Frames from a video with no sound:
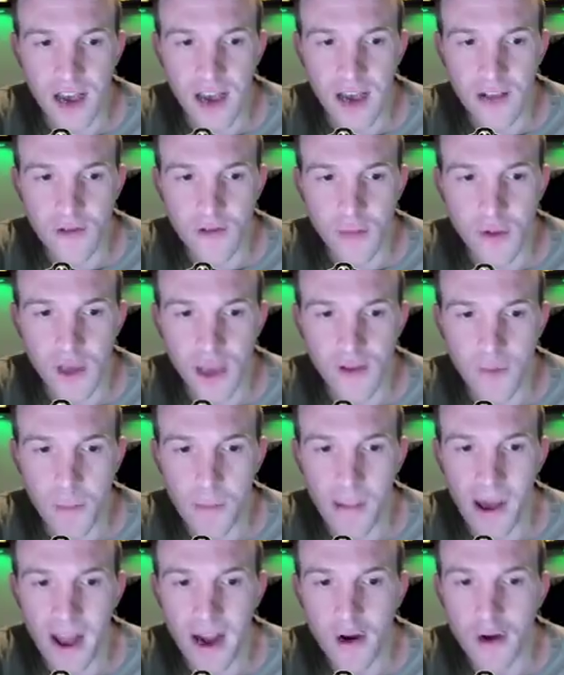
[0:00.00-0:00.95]
side, so we have
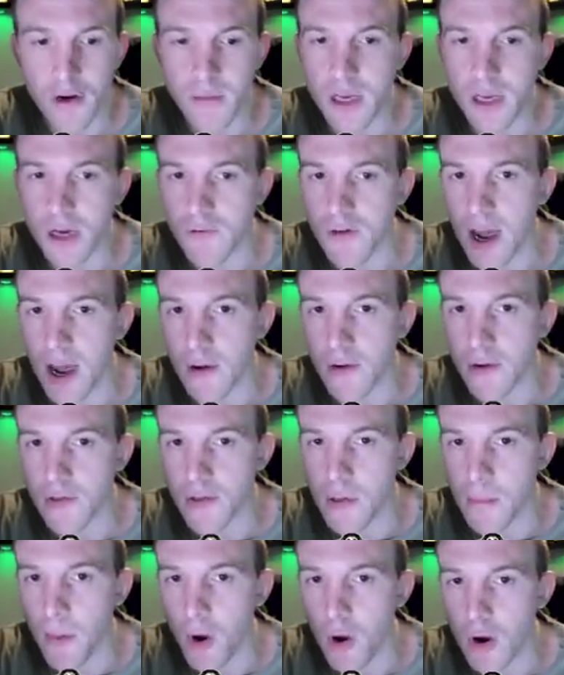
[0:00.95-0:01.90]
a pack coming
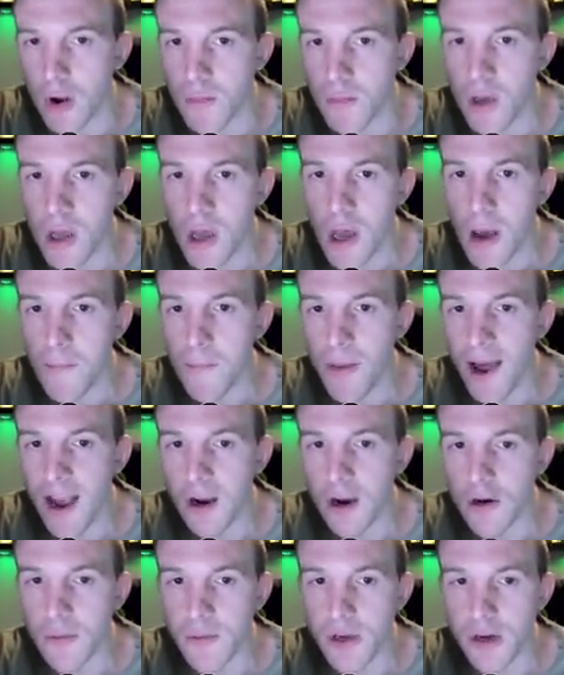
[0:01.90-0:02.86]
around the bottom,
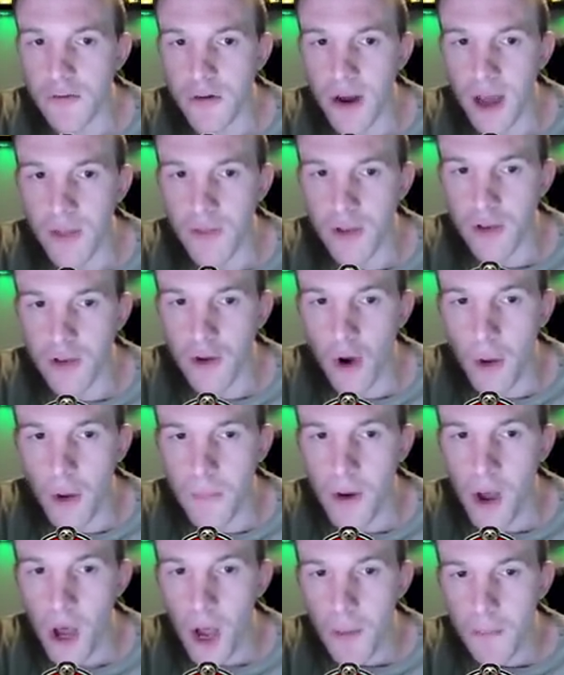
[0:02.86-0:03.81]
pack coming around the
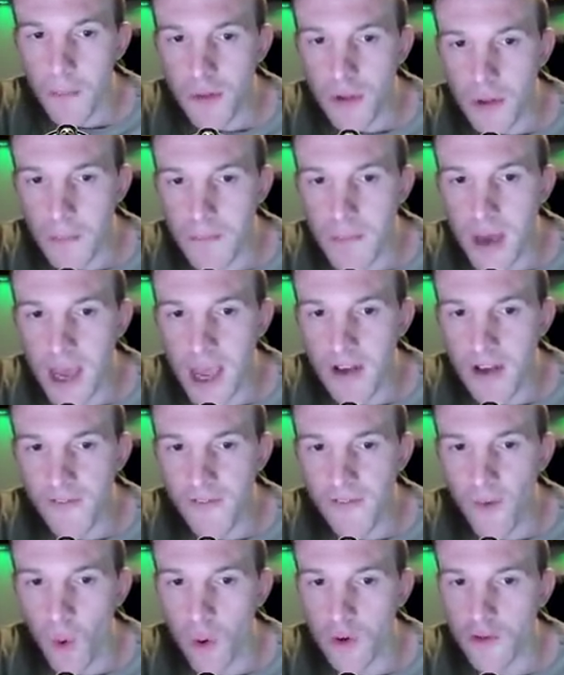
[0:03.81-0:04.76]
top, but the
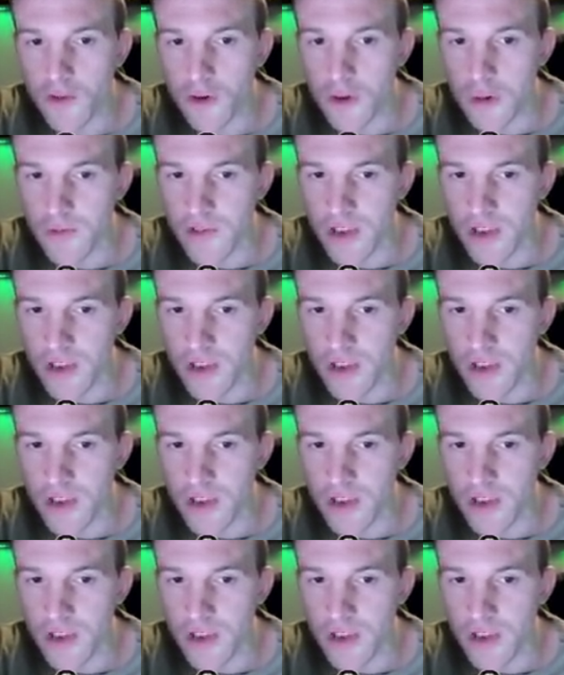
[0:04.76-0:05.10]
main force